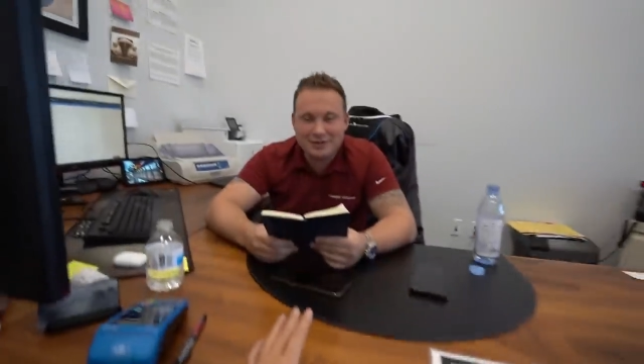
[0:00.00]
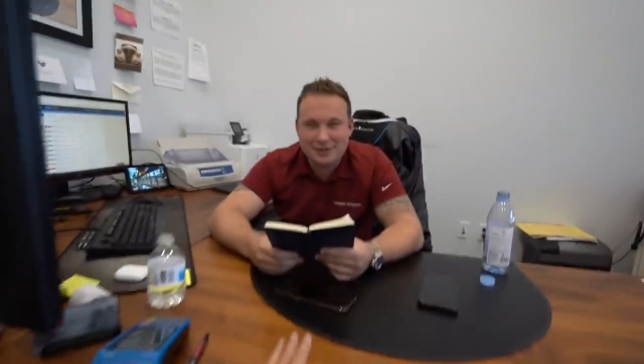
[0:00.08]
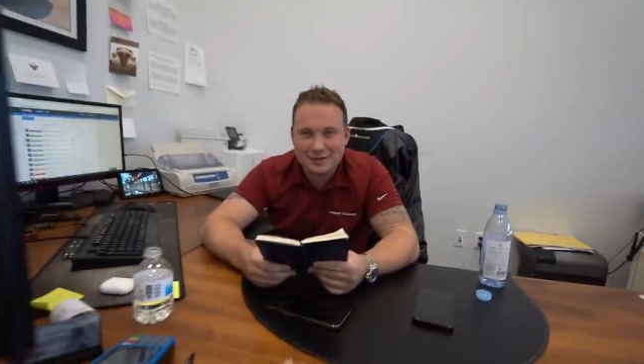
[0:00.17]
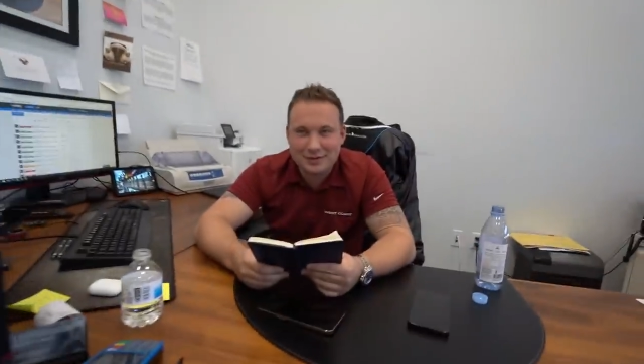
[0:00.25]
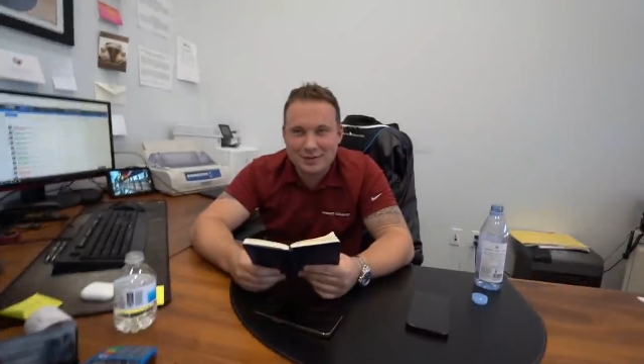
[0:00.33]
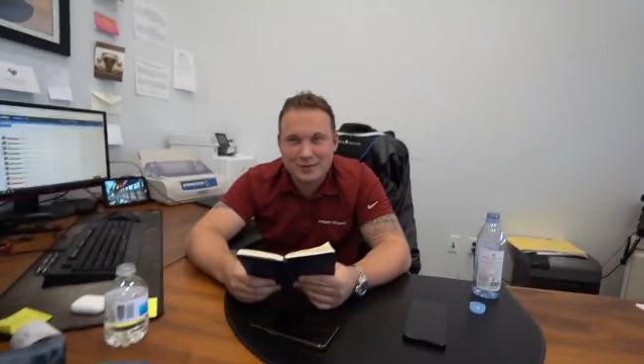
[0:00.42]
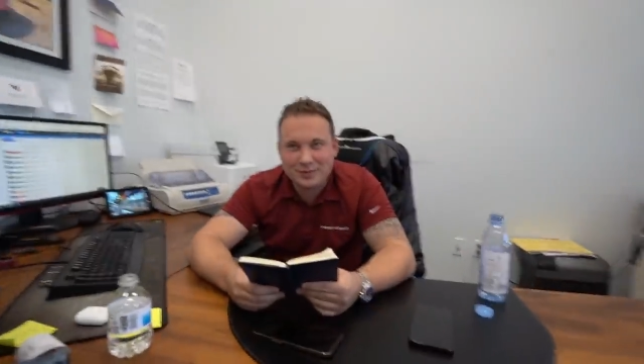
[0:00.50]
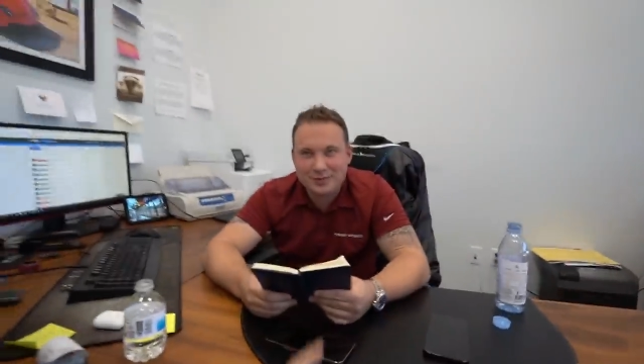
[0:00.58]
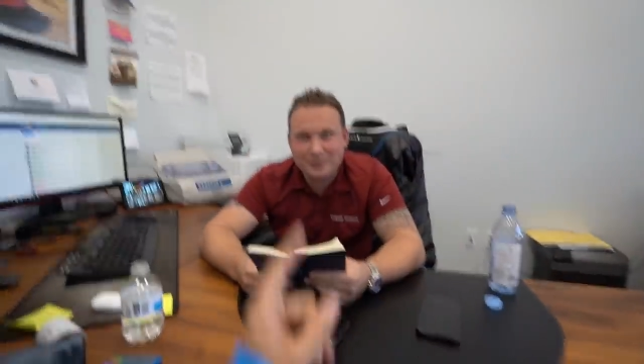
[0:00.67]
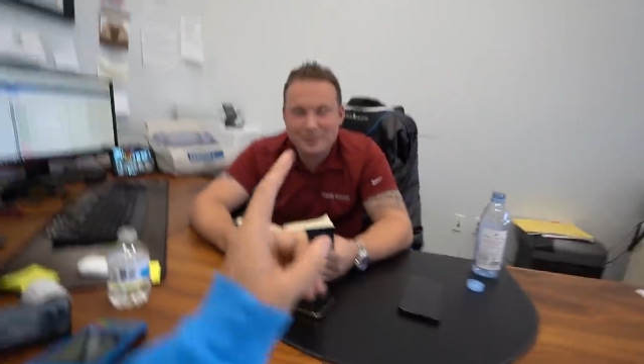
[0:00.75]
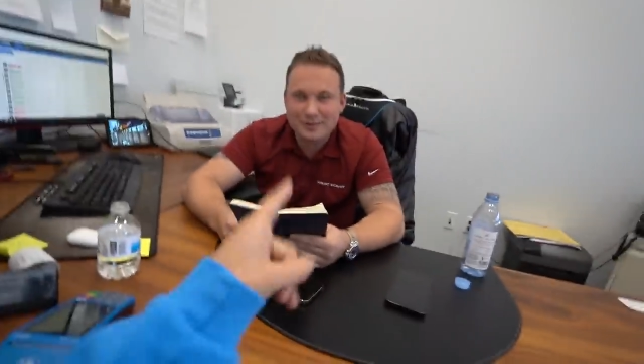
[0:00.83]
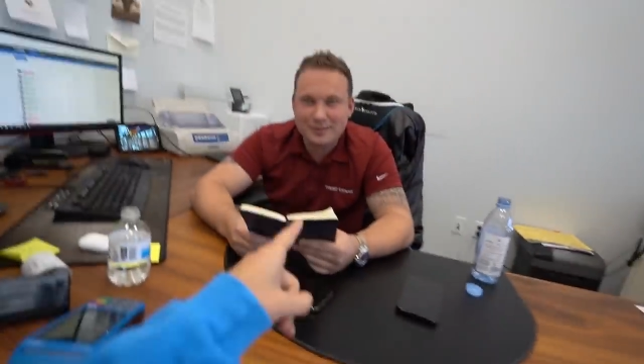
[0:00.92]
to get crossed off. I
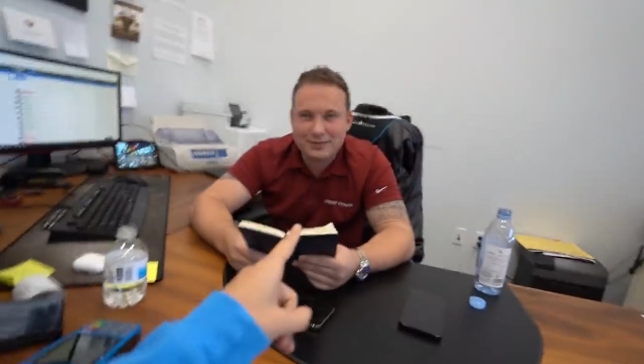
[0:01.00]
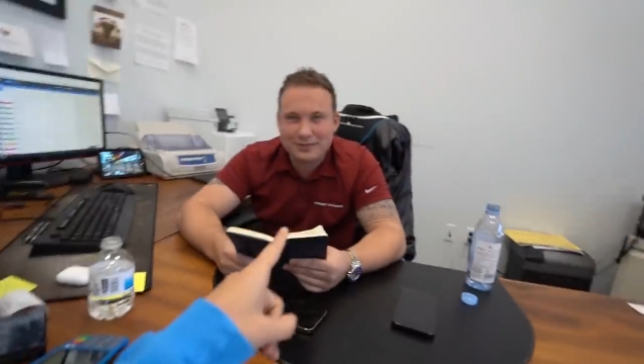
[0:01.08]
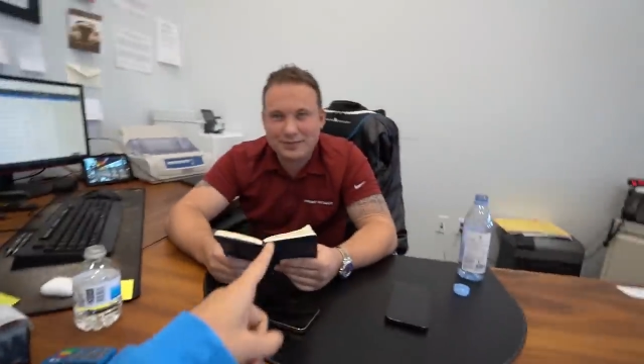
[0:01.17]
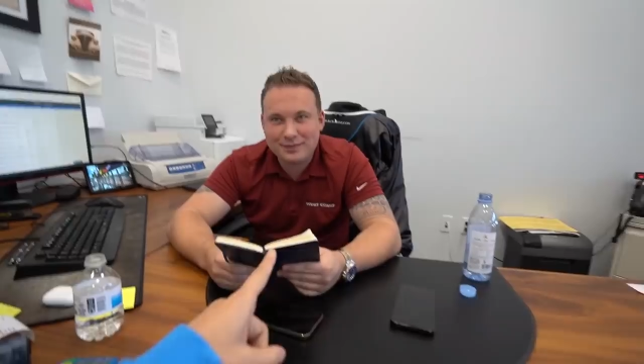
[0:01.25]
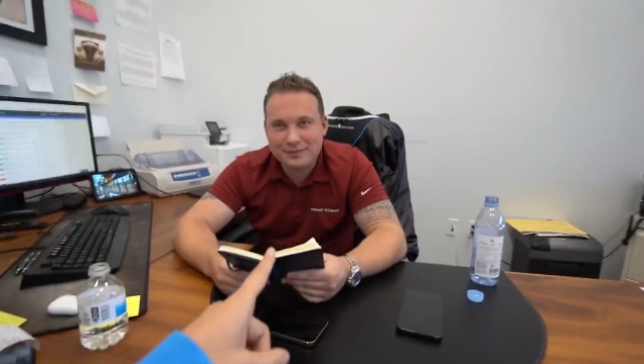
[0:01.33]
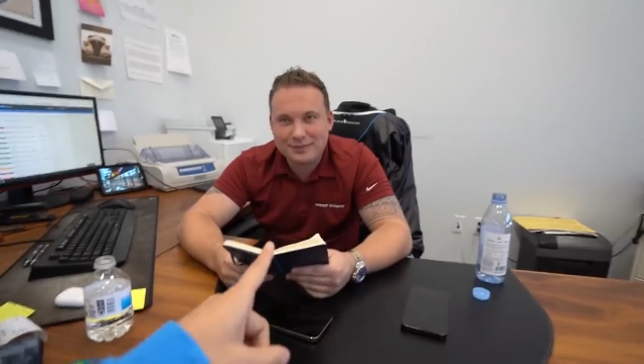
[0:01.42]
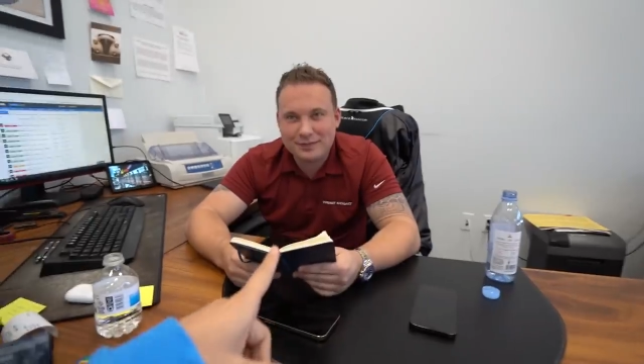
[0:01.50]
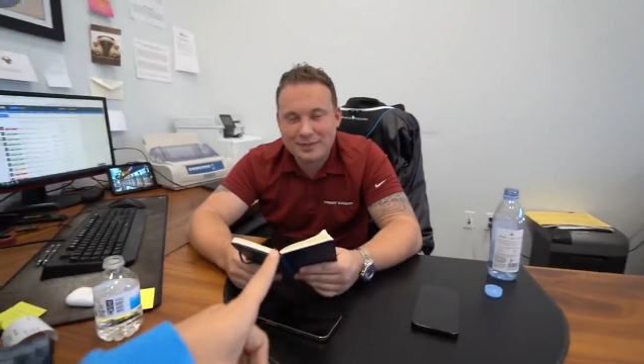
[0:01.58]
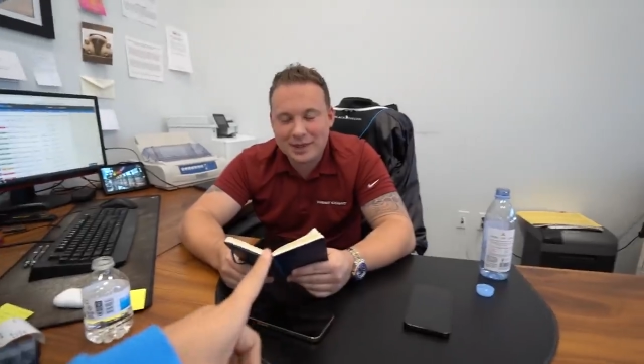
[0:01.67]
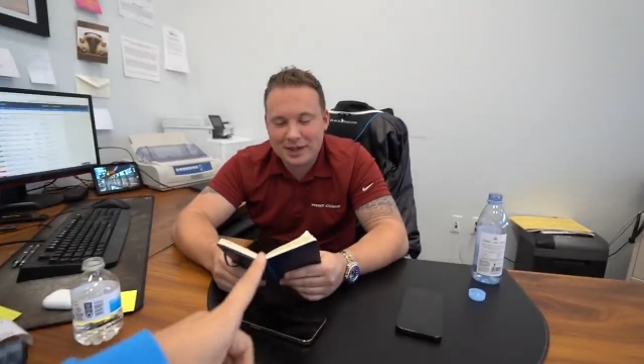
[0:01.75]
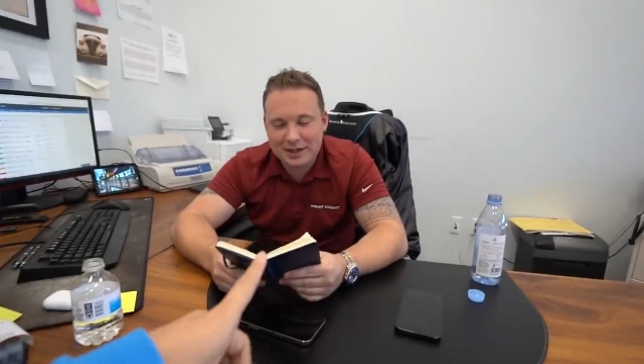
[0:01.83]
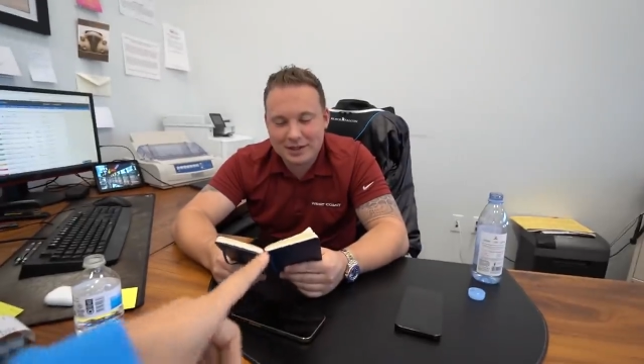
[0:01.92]
might consider the
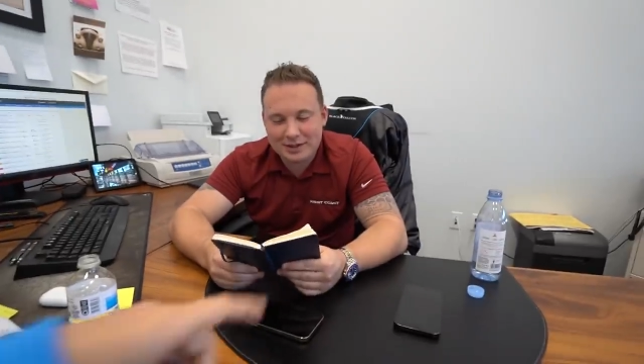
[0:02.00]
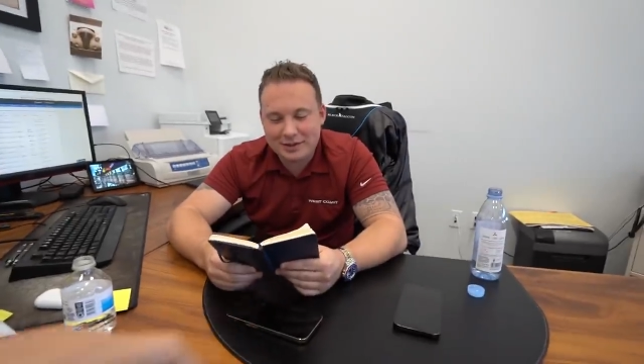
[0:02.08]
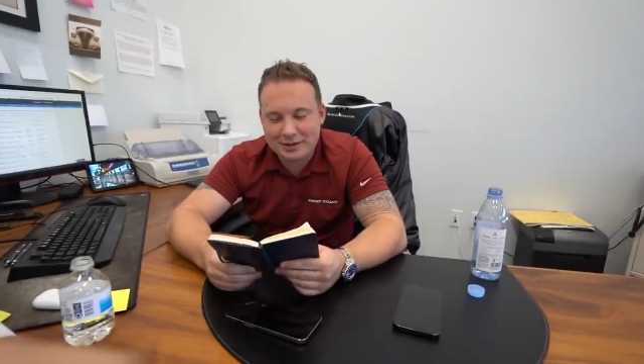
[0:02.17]
570S though.